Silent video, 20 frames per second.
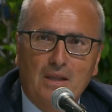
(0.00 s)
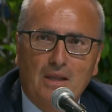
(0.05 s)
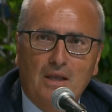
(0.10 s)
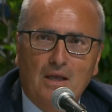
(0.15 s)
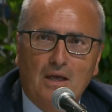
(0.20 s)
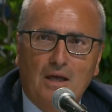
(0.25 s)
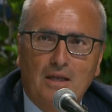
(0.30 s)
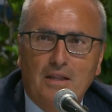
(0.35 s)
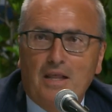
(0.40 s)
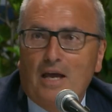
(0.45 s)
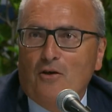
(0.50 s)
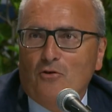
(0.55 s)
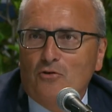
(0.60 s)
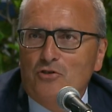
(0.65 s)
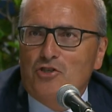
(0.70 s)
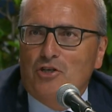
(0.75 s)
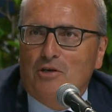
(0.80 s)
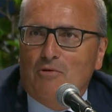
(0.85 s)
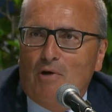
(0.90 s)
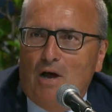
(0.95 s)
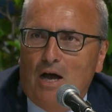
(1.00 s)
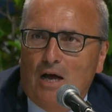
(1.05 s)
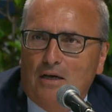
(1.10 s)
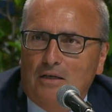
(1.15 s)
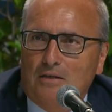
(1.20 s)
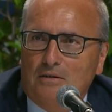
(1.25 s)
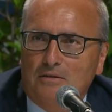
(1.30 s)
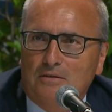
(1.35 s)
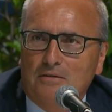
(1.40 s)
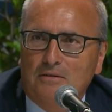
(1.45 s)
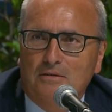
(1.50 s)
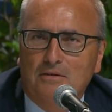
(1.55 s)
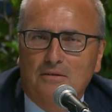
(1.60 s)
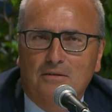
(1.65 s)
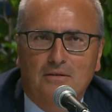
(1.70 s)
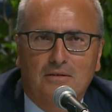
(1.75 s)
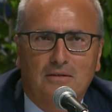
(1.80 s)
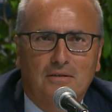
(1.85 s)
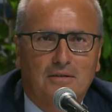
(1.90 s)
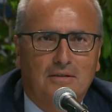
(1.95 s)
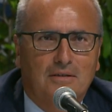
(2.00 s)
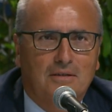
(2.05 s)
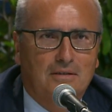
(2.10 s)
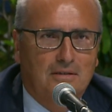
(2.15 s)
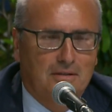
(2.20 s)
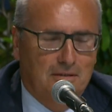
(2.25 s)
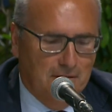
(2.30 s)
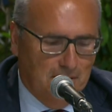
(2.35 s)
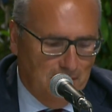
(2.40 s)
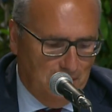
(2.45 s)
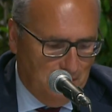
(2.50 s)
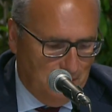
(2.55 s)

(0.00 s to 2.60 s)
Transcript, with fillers: him in July. And uh, I